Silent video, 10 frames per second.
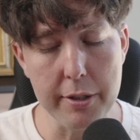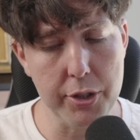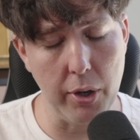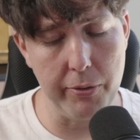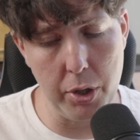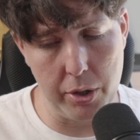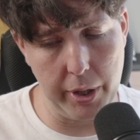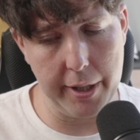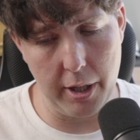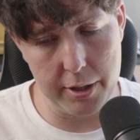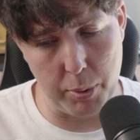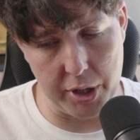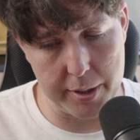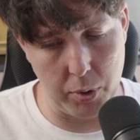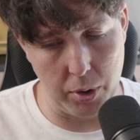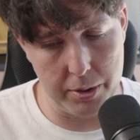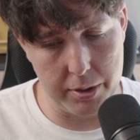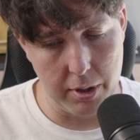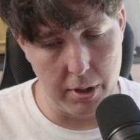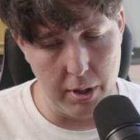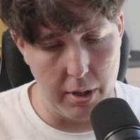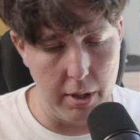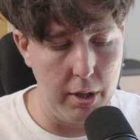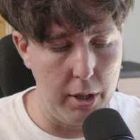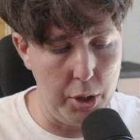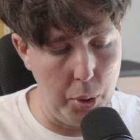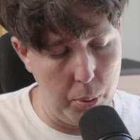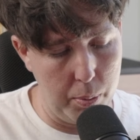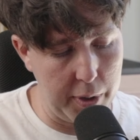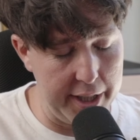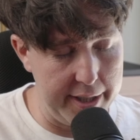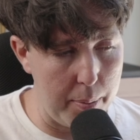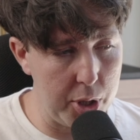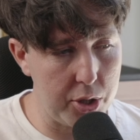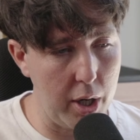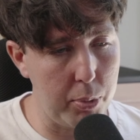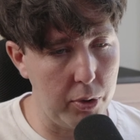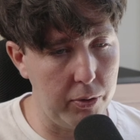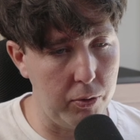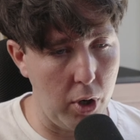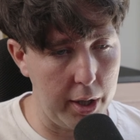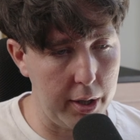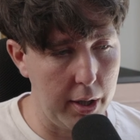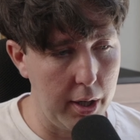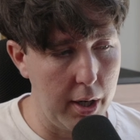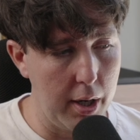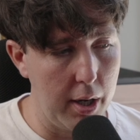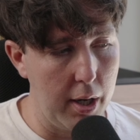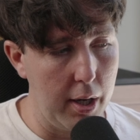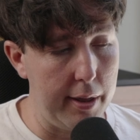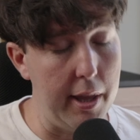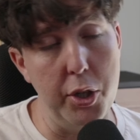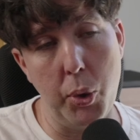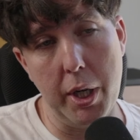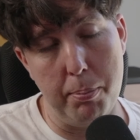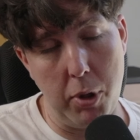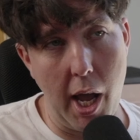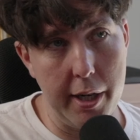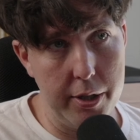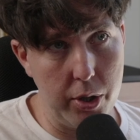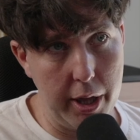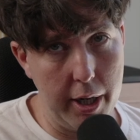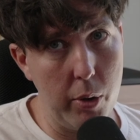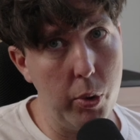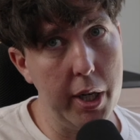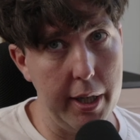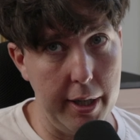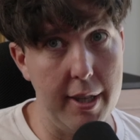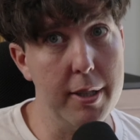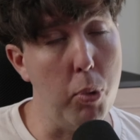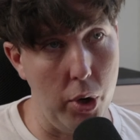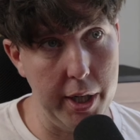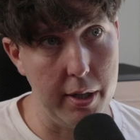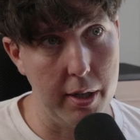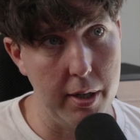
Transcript: So if you agree to those principles, you could demonstrate proof of work, then you could apply to join the network. And at this point,